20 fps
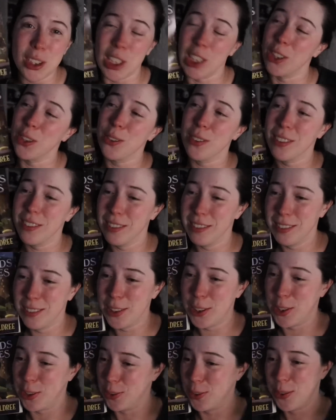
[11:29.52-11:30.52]
Cheers.
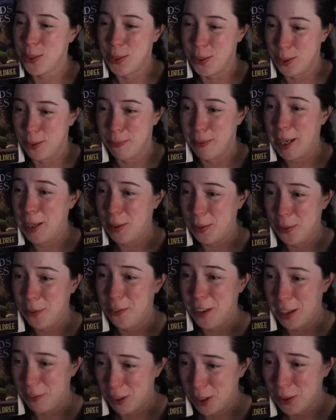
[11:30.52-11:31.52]
Cheers to my new
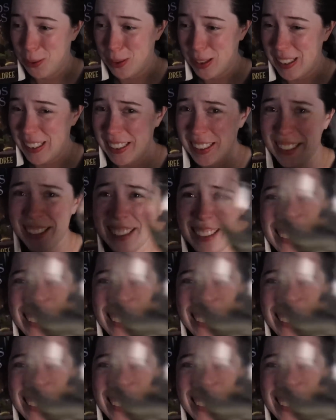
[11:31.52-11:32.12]
favorite read.